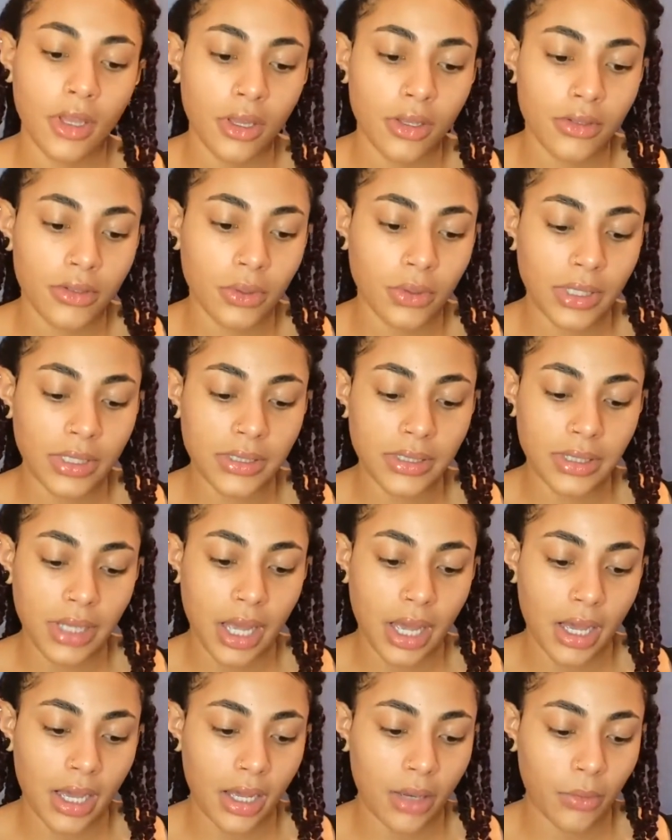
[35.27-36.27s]
So this,
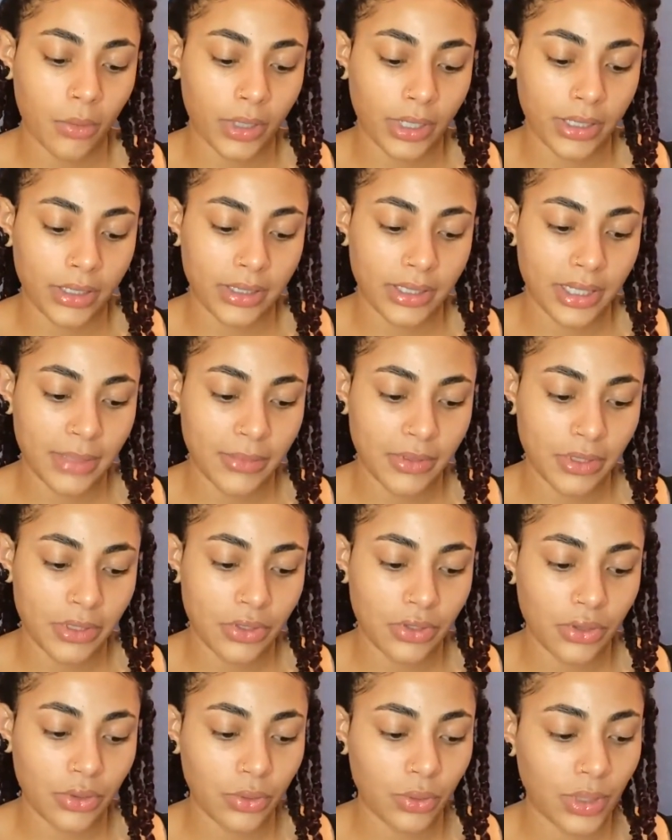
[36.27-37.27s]
what it seems to
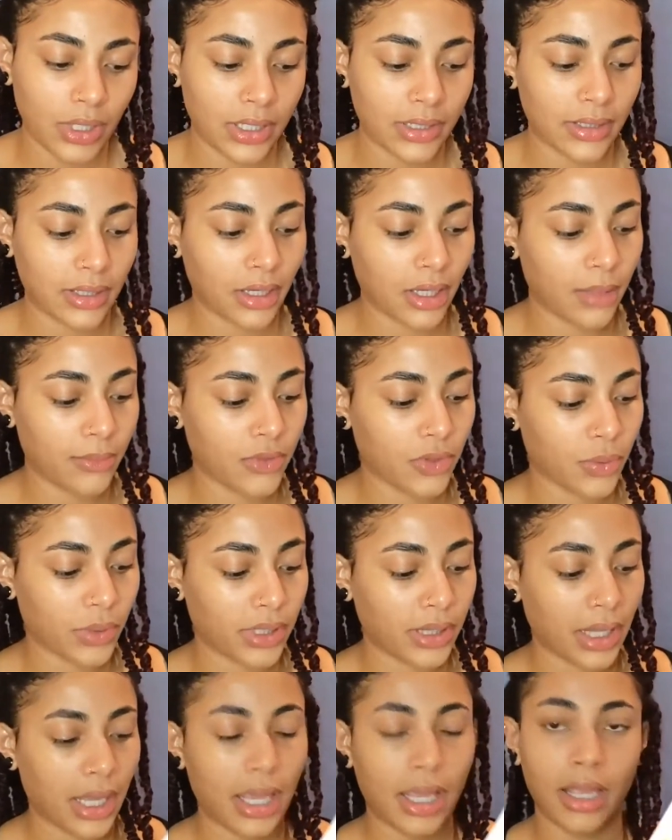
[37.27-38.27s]
do is it comes
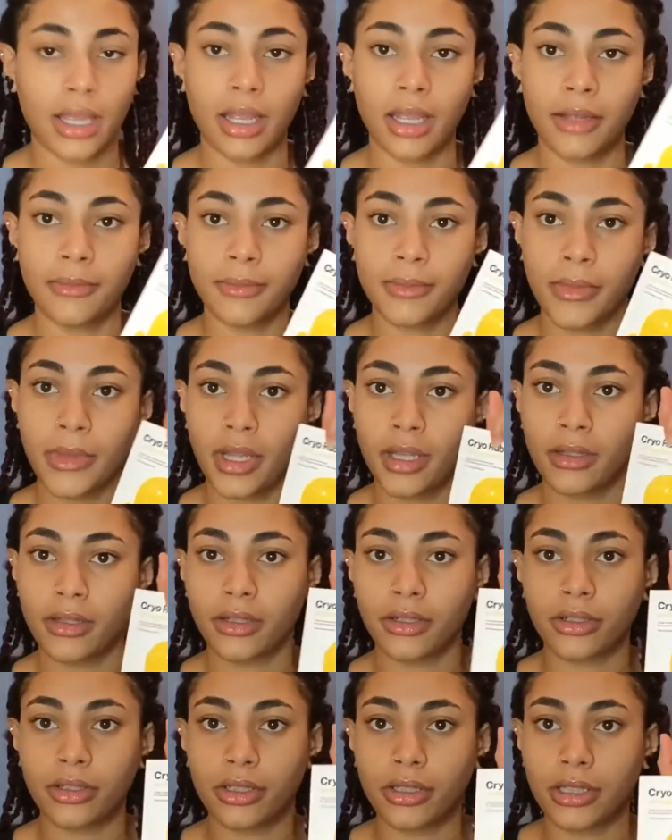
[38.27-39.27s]
with a
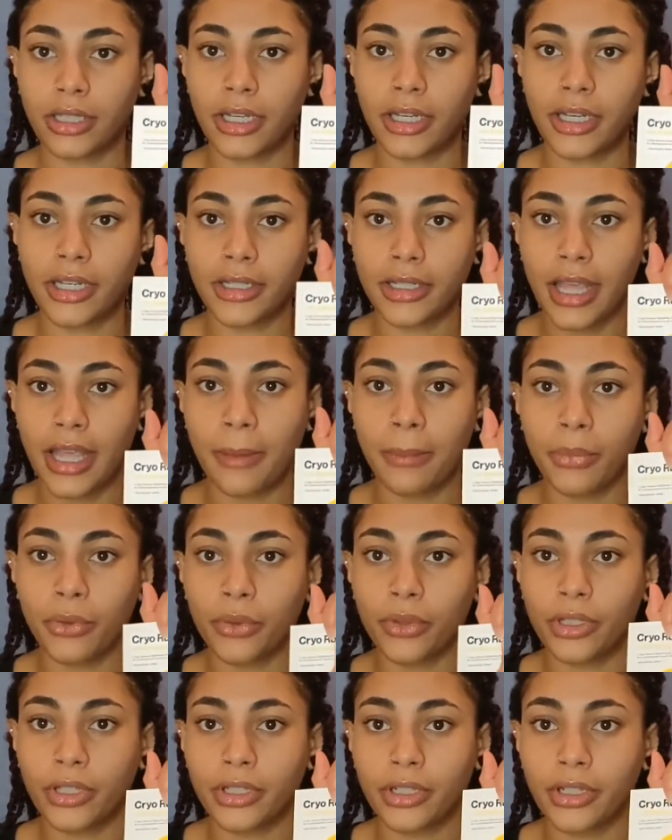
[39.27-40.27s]
little
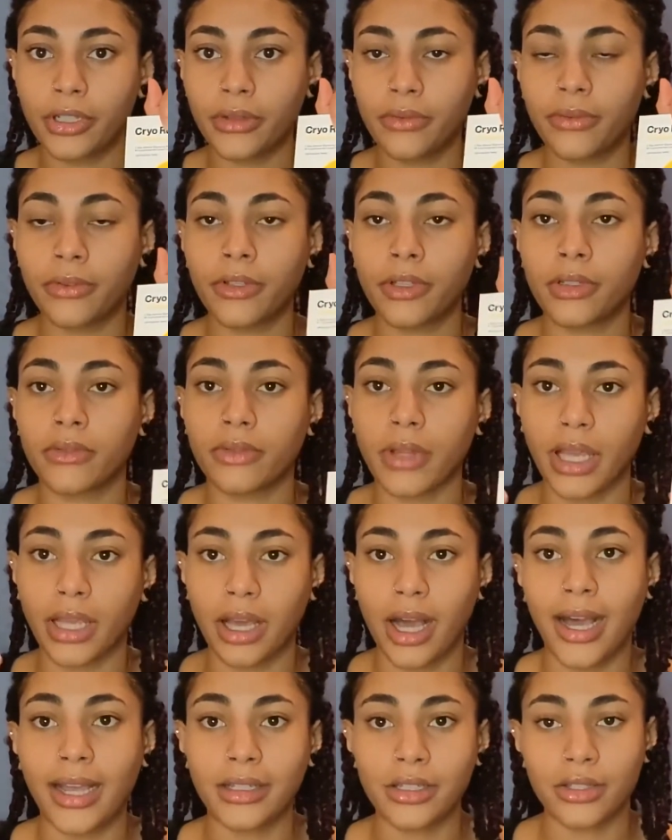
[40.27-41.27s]
ampule here full of like
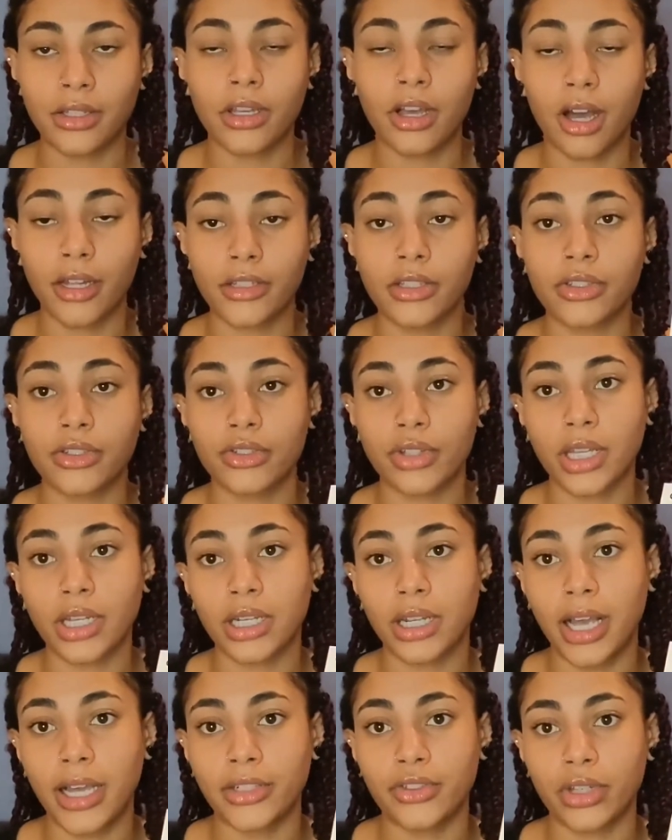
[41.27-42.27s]

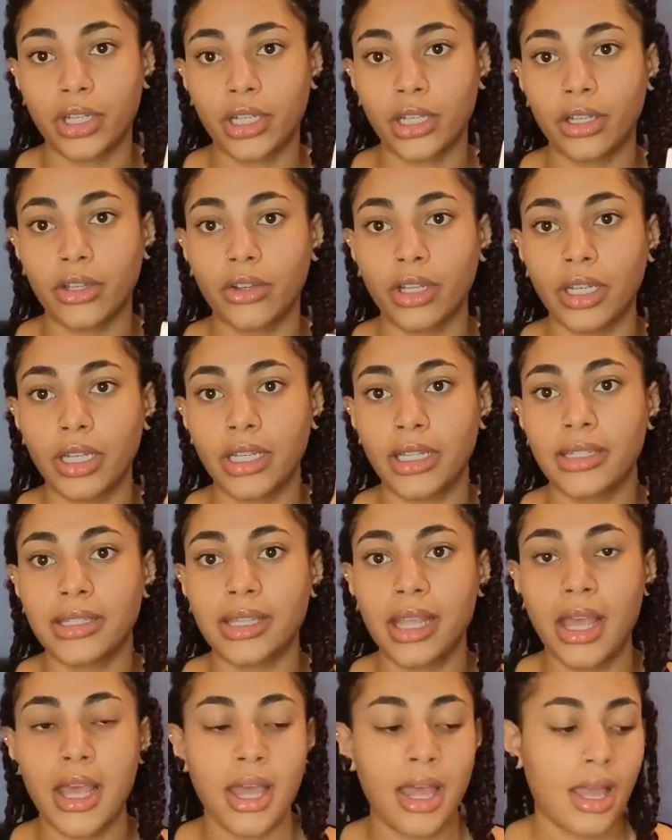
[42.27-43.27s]
concentrated hydrating ingredients,
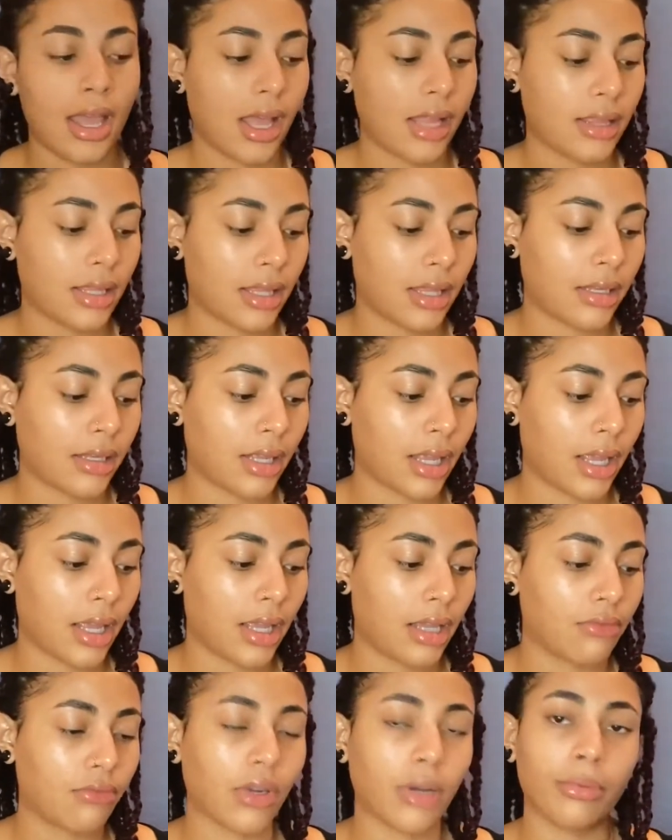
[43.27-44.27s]
and then
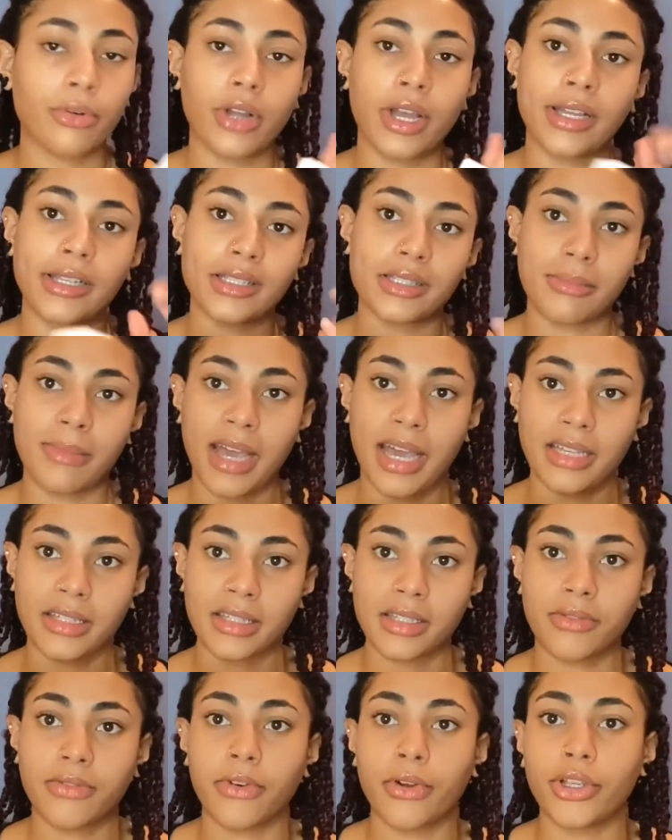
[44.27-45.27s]
a rubberized
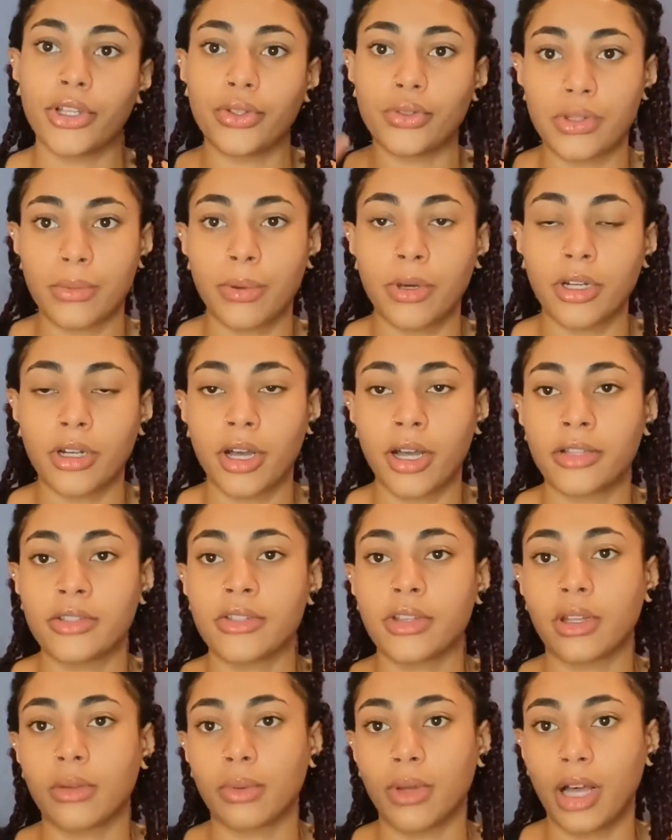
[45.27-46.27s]
mask for you to put on
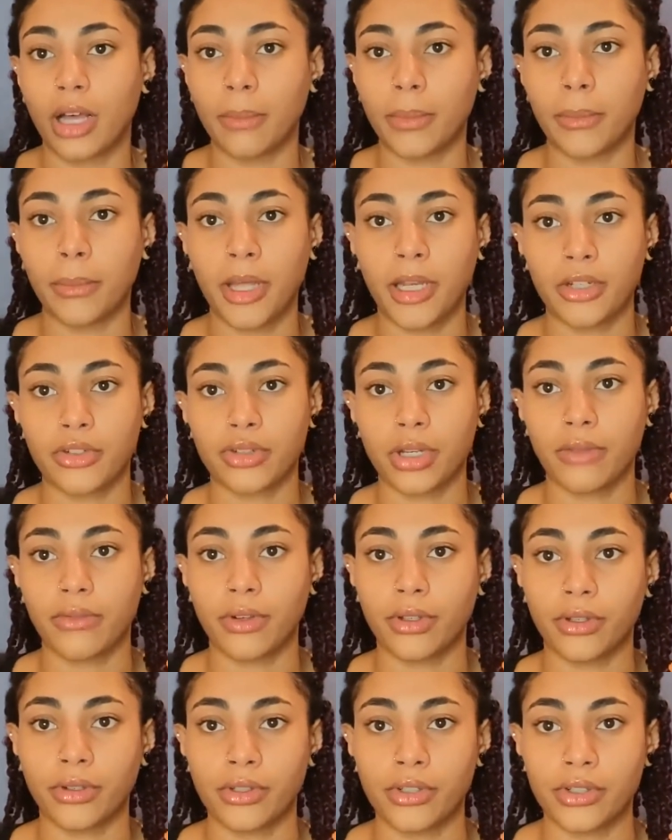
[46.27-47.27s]
so that will help it penetrate
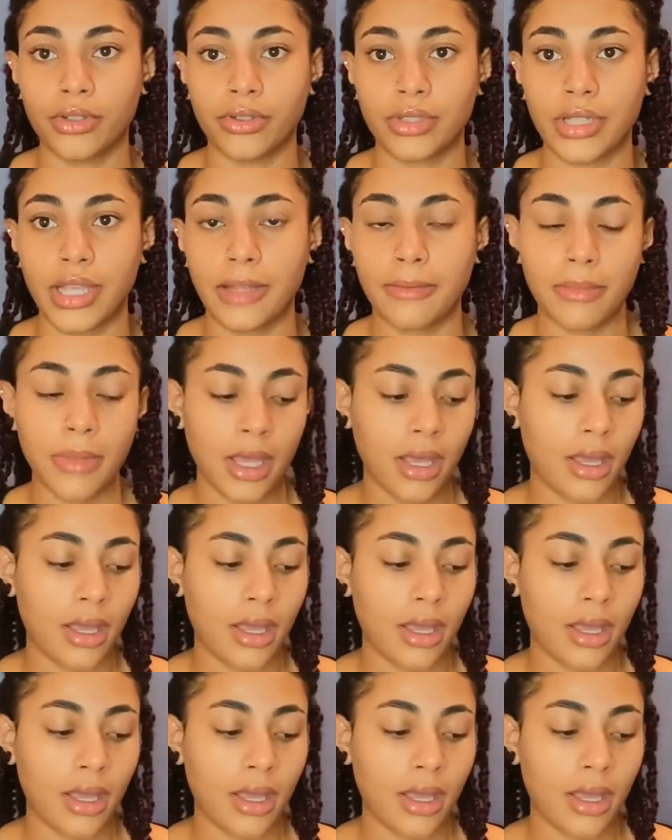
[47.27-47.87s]
further into your skin.